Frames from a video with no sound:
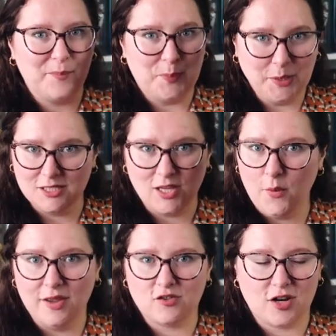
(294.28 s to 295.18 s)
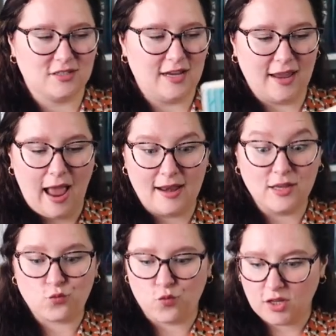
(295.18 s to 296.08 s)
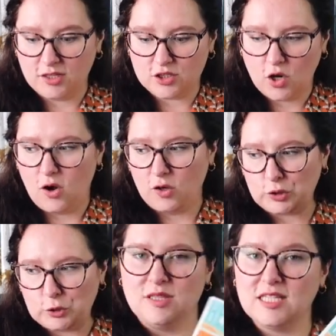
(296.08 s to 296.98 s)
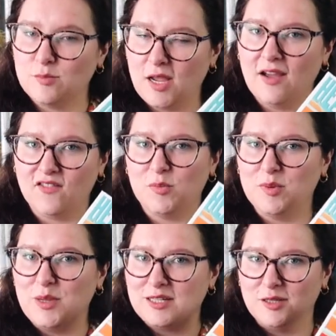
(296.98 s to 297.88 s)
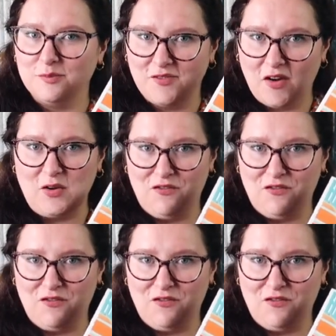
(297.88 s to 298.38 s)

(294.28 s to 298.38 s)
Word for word: but so interesting and it's really short. This might have to be picked up very,